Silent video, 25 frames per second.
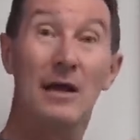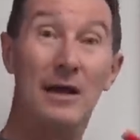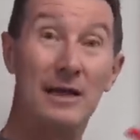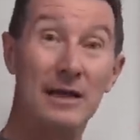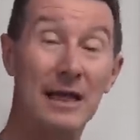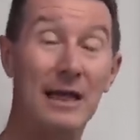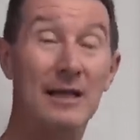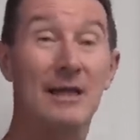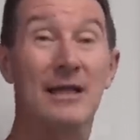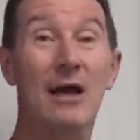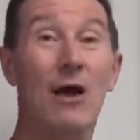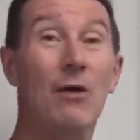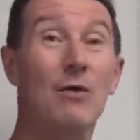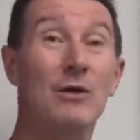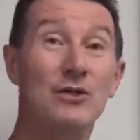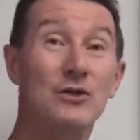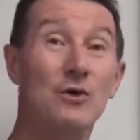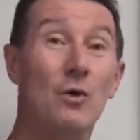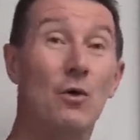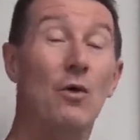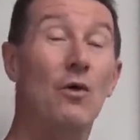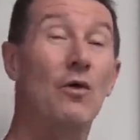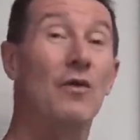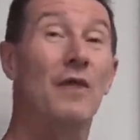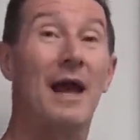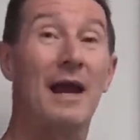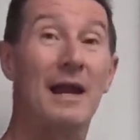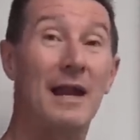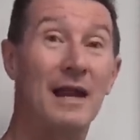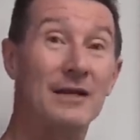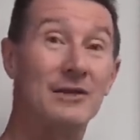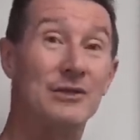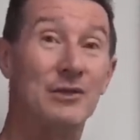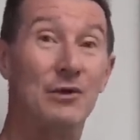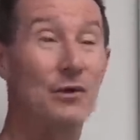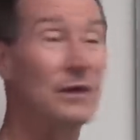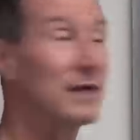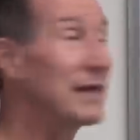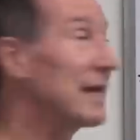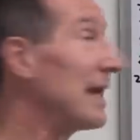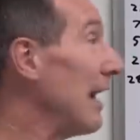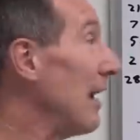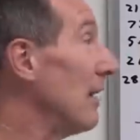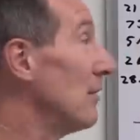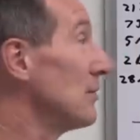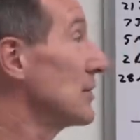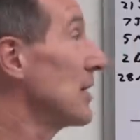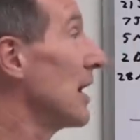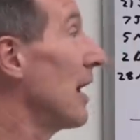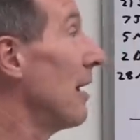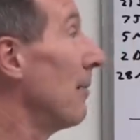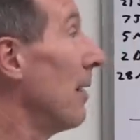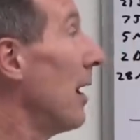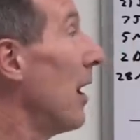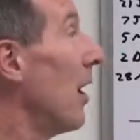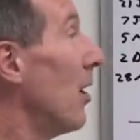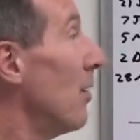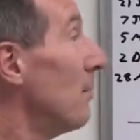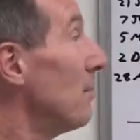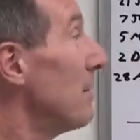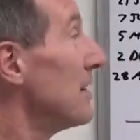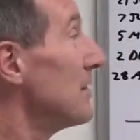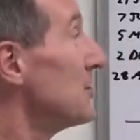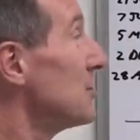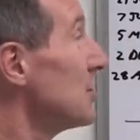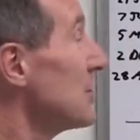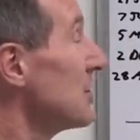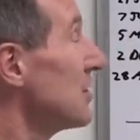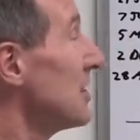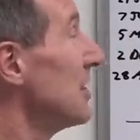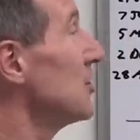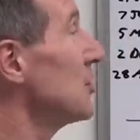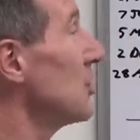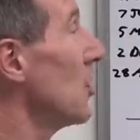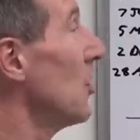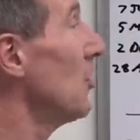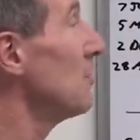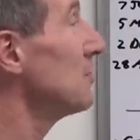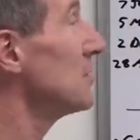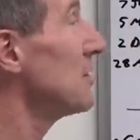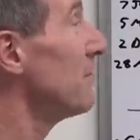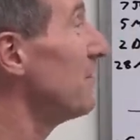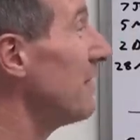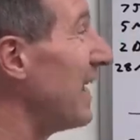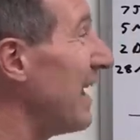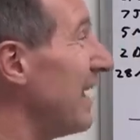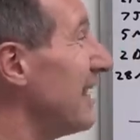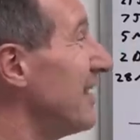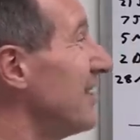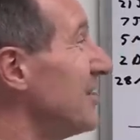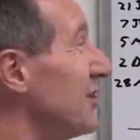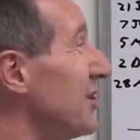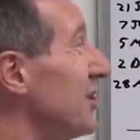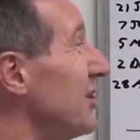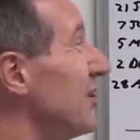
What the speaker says: keep going to all that until the cows come home. But just in terms of energy